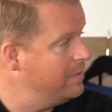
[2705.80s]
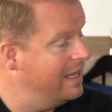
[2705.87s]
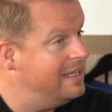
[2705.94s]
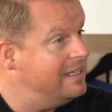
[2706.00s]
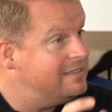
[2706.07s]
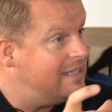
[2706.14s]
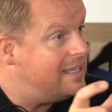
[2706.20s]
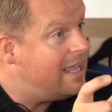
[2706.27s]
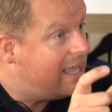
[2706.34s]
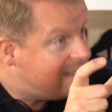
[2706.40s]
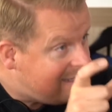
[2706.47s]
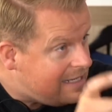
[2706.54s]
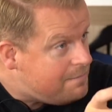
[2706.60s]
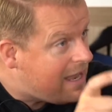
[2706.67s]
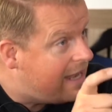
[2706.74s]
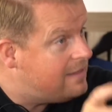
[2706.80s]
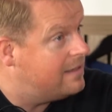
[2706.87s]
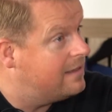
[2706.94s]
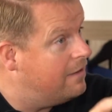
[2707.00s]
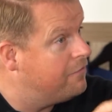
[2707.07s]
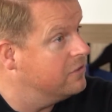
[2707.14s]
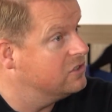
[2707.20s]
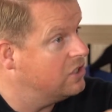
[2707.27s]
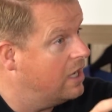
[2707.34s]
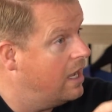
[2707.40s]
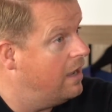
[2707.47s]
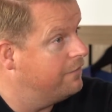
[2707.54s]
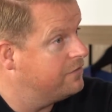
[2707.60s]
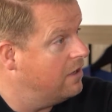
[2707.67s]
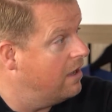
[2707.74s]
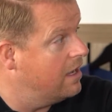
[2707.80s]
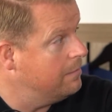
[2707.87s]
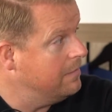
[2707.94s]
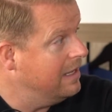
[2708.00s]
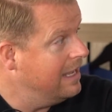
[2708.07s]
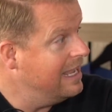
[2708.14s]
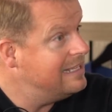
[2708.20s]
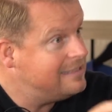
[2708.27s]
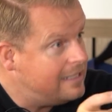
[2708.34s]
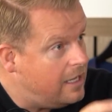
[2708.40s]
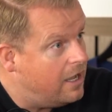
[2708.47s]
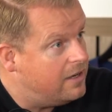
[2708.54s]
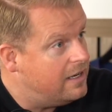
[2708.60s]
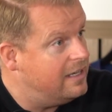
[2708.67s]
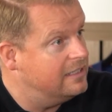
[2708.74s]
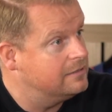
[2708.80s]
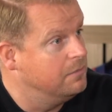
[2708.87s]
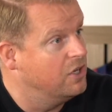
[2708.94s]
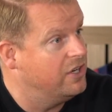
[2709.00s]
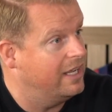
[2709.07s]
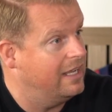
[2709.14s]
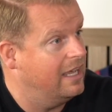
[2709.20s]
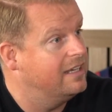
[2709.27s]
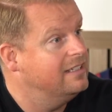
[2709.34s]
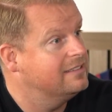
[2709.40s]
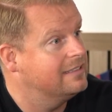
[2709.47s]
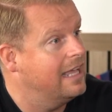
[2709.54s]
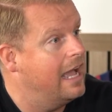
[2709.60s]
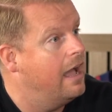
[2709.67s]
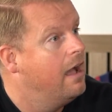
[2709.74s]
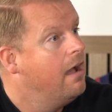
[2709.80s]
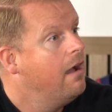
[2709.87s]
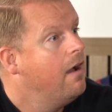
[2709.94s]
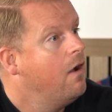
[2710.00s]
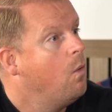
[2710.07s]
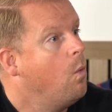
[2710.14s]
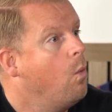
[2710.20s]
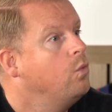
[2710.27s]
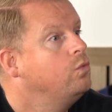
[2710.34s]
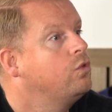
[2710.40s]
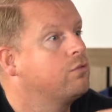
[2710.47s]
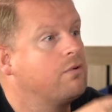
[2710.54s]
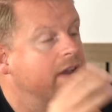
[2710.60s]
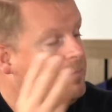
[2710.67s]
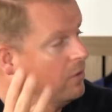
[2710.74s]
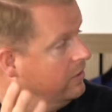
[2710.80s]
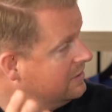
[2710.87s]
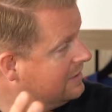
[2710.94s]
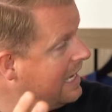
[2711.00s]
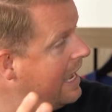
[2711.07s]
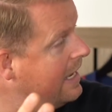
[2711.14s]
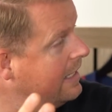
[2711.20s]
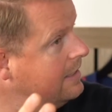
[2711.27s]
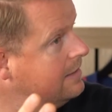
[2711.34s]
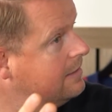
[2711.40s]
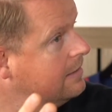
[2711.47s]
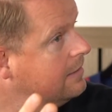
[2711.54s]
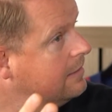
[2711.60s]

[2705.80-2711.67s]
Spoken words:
but has he made the difference at half-time? Is he earning his money? And is that 3 points gained?